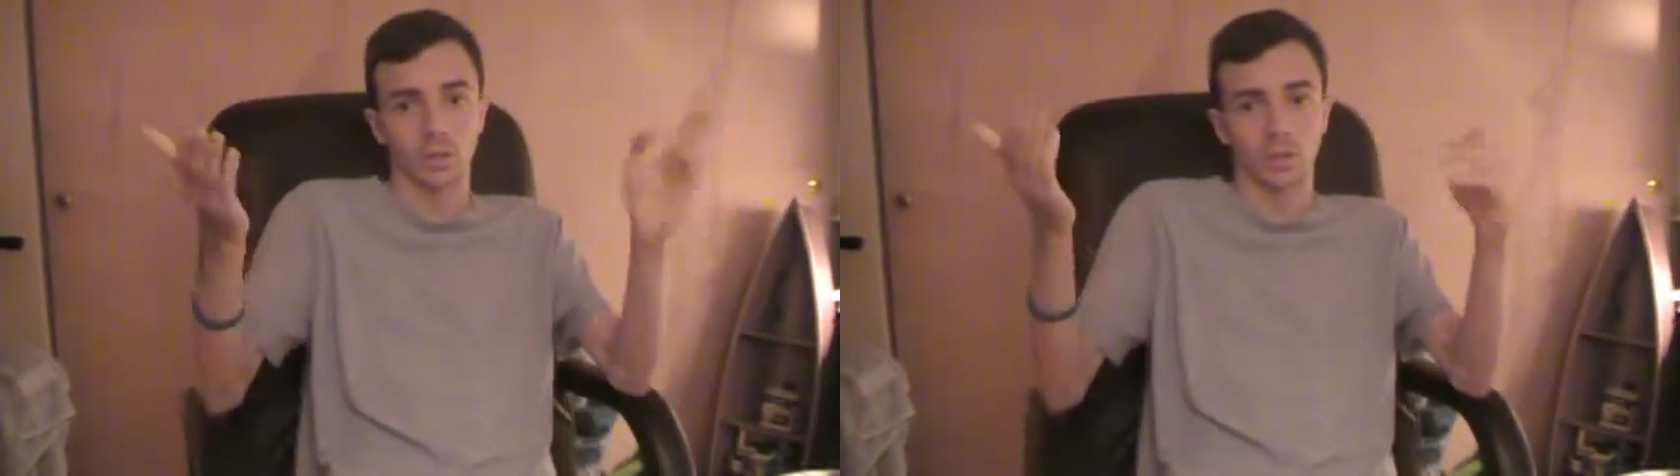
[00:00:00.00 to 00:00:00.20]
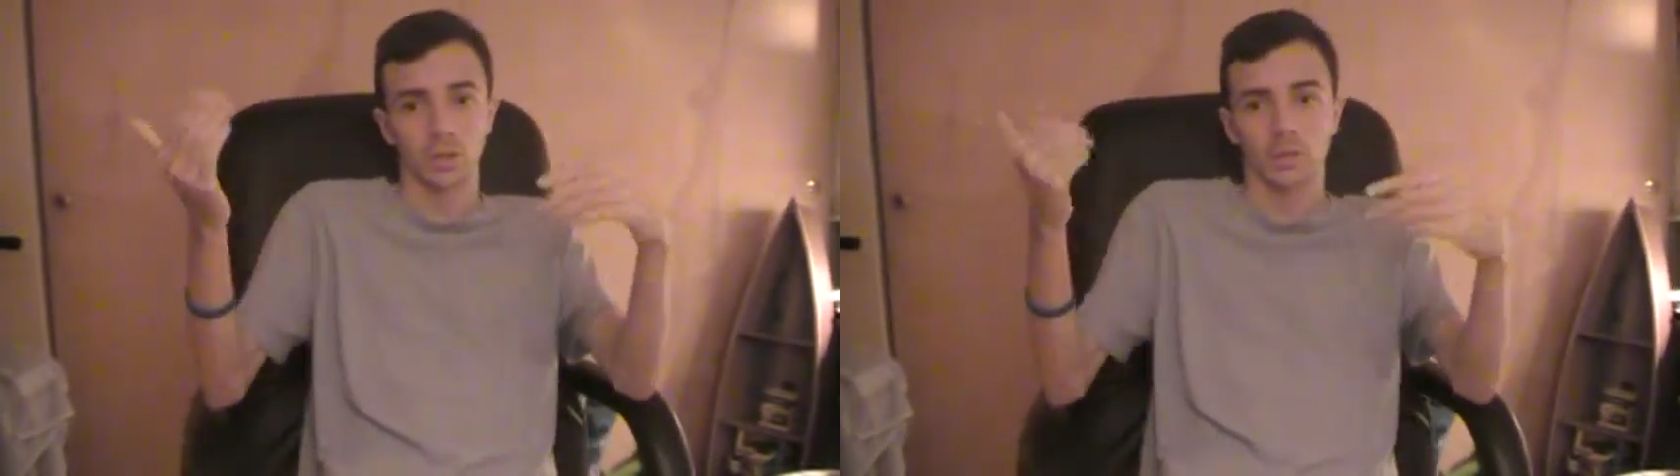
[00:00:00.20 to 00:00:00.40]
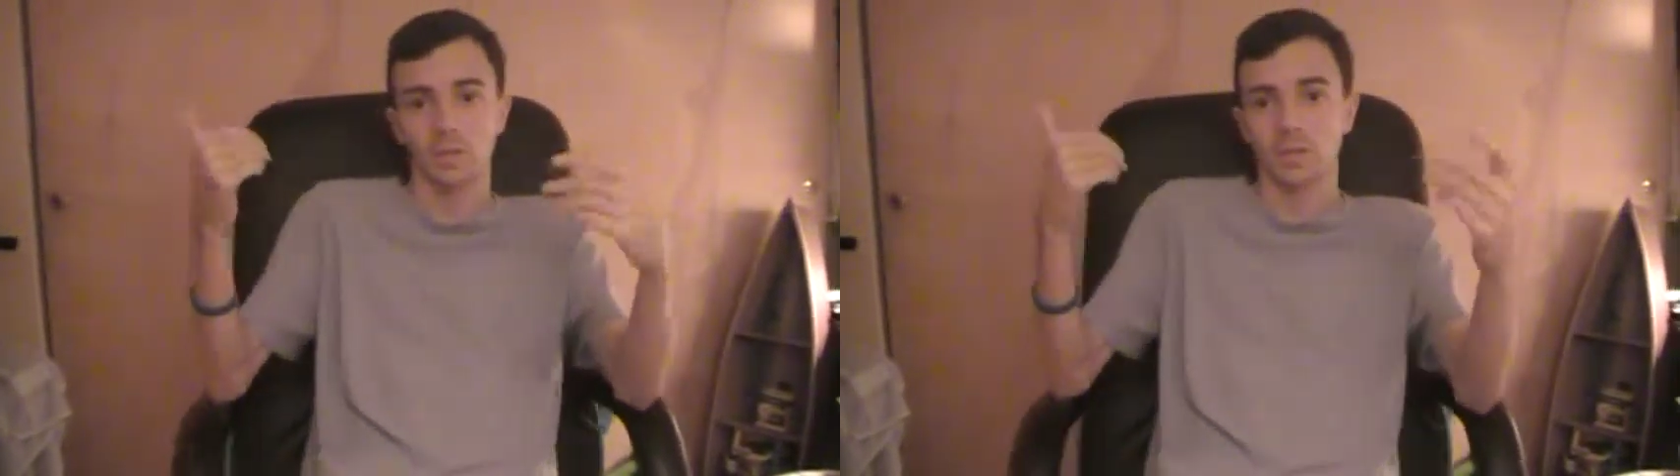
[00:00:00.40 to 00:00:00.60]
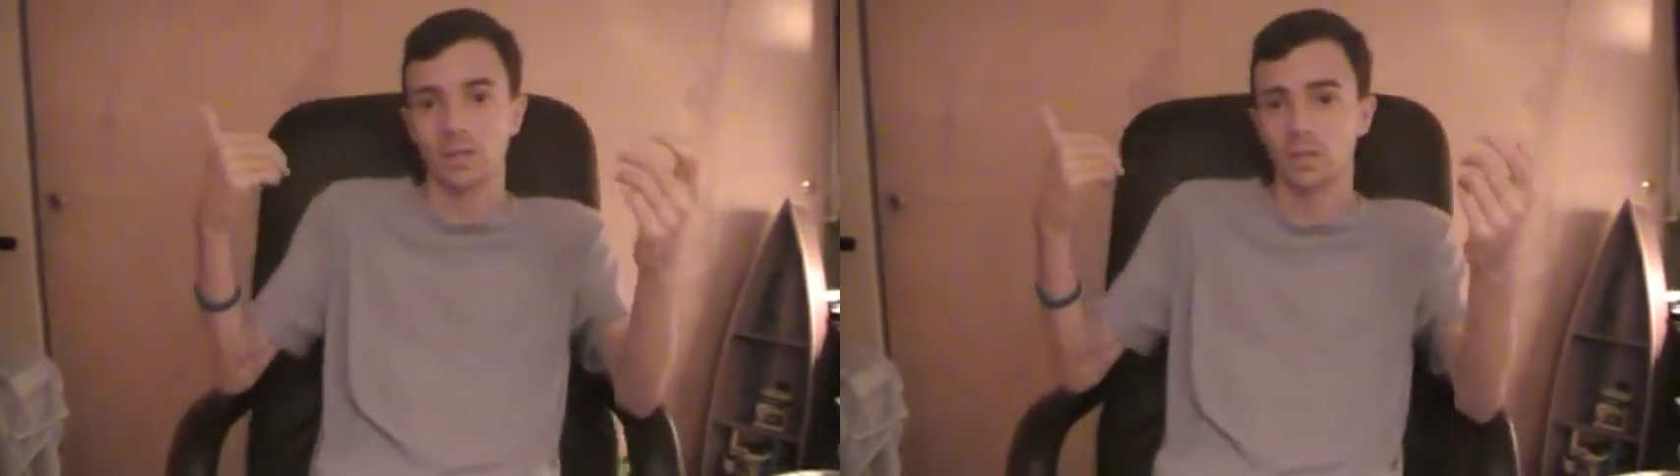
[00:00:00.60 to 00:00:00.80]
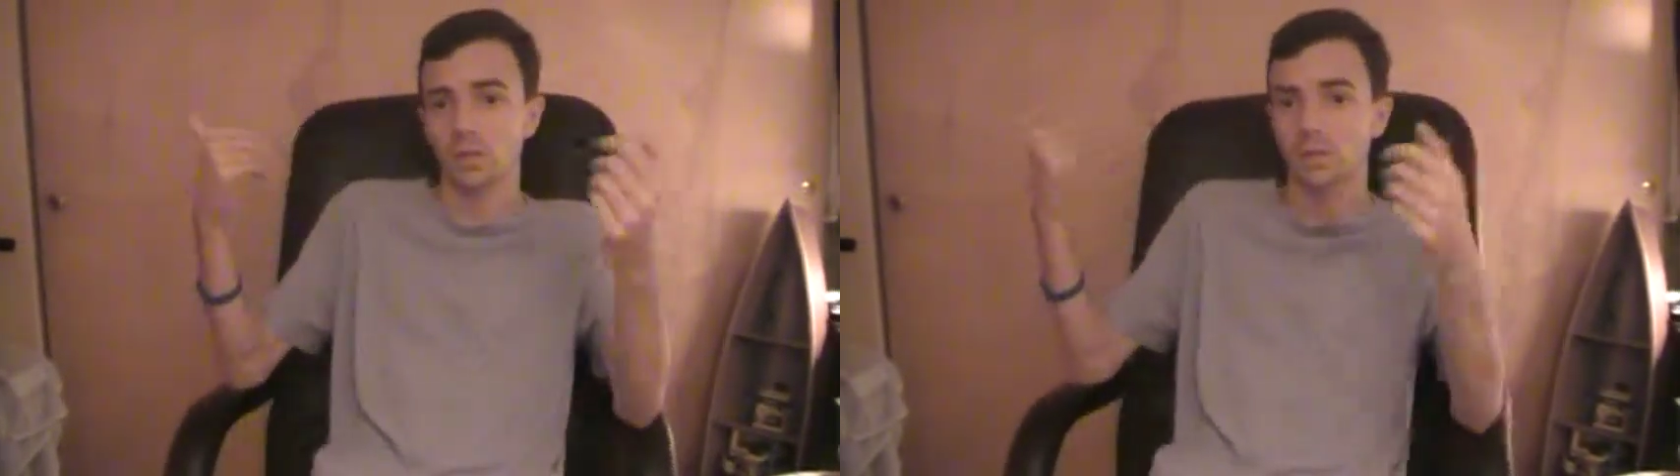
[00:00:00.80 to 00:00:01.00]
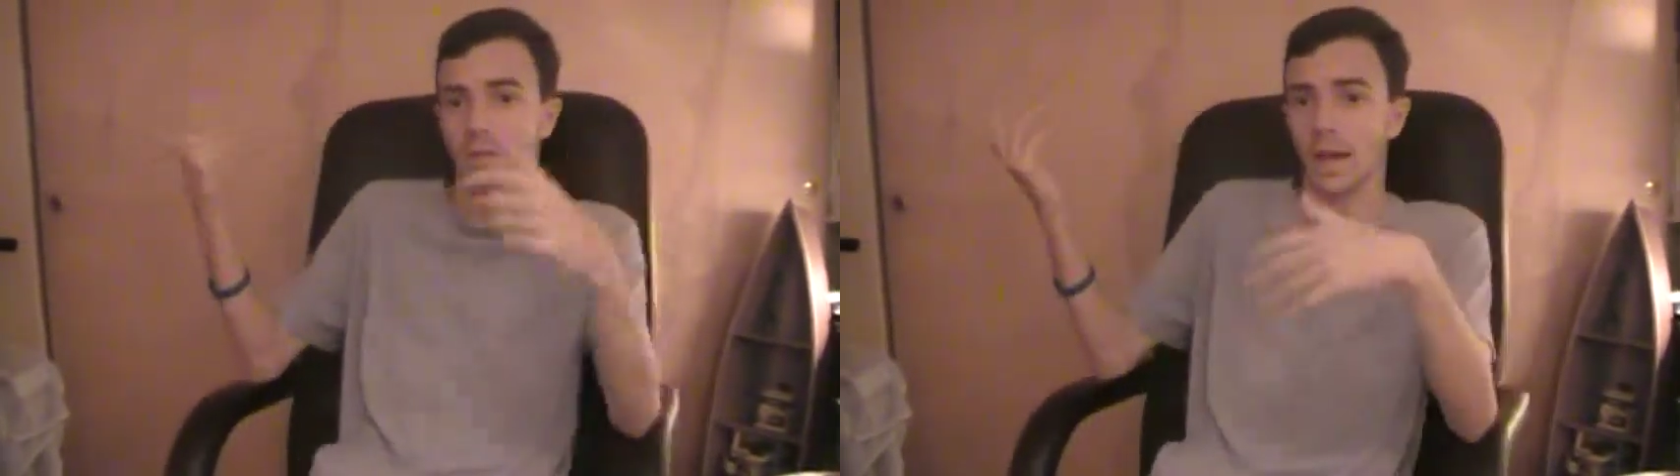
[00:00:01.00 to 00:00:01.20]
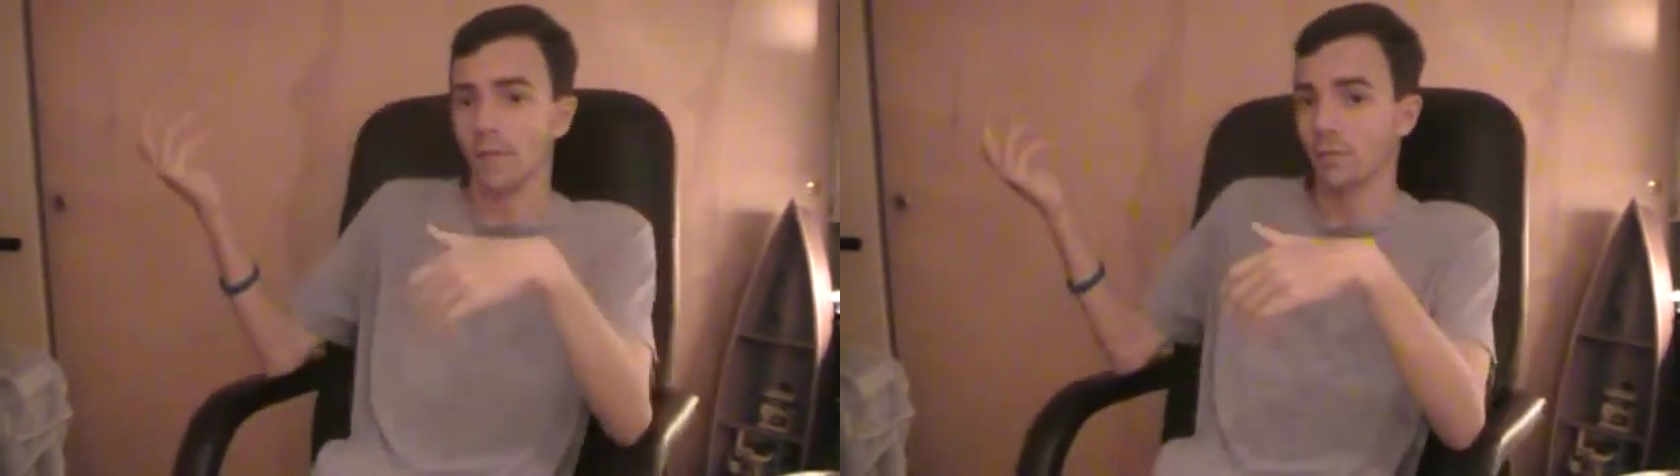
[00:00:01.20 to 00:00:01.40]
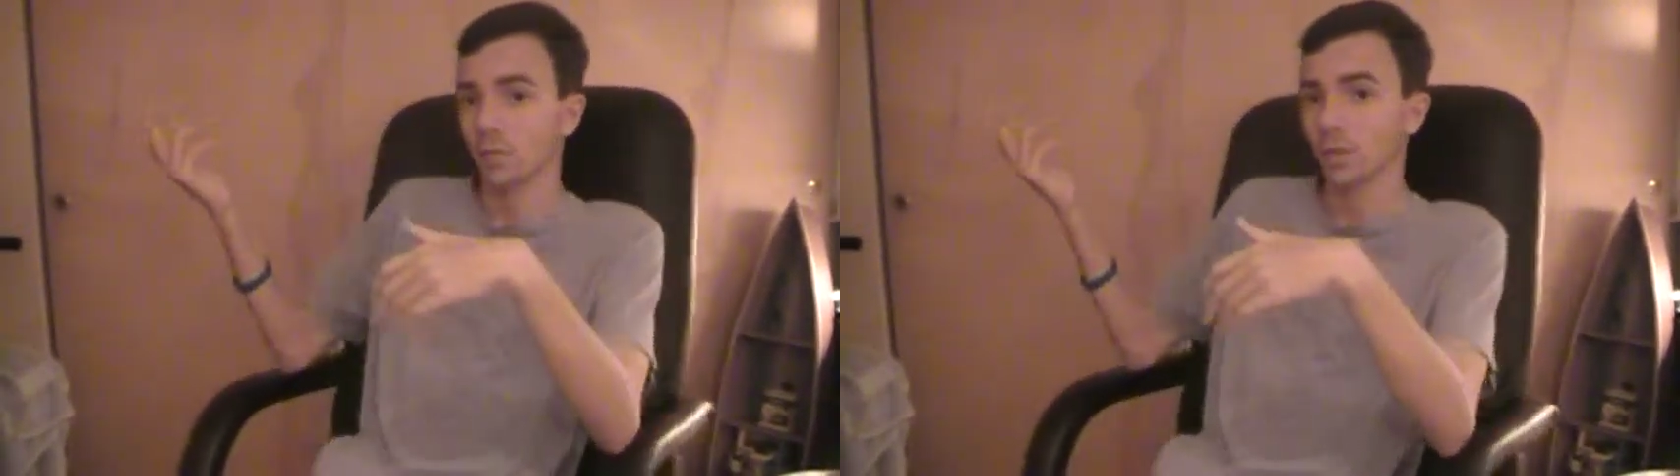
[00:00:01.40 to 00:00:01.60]
watching my videos
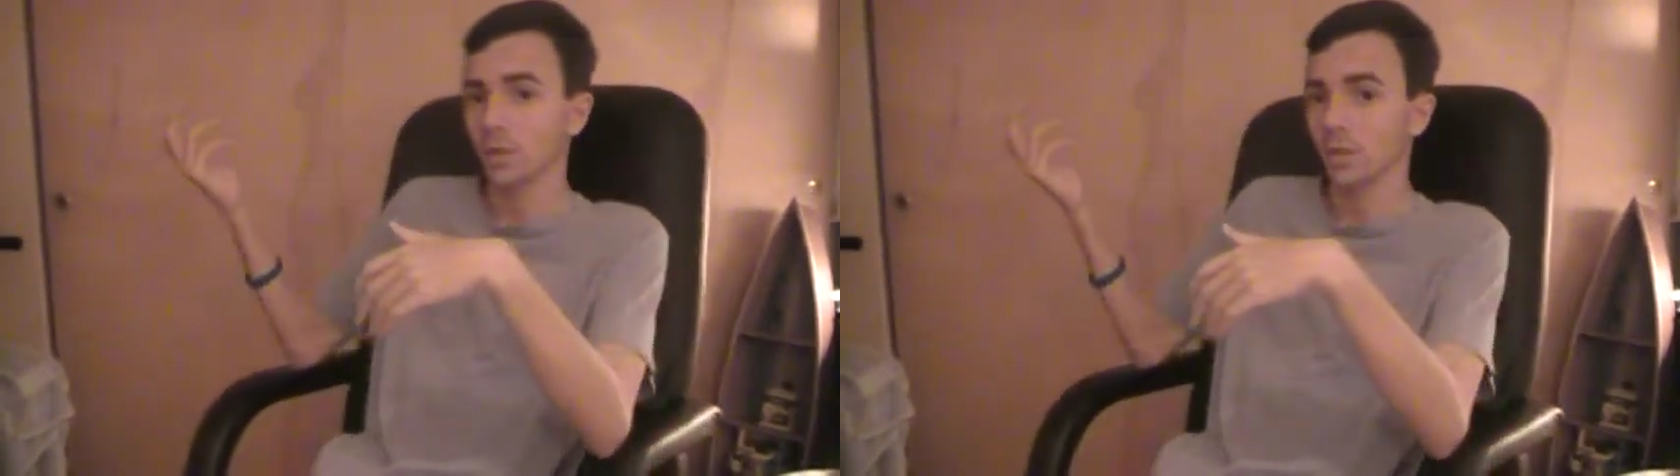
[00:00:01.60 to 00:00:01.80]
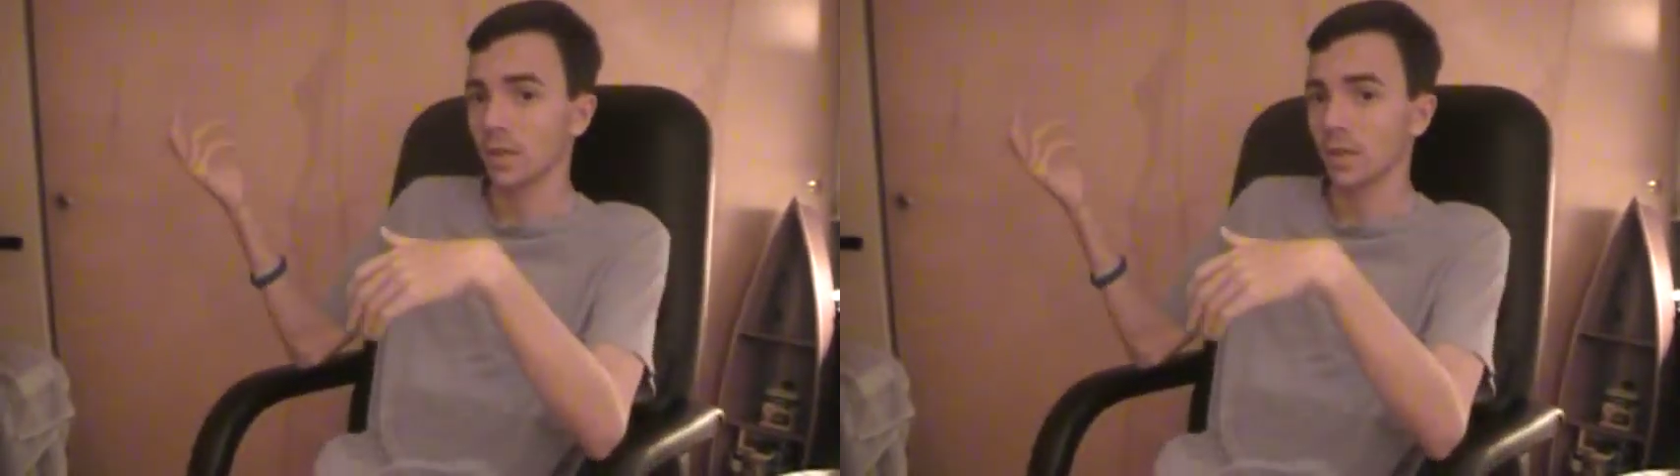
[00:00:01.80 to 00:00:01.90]
afterwards,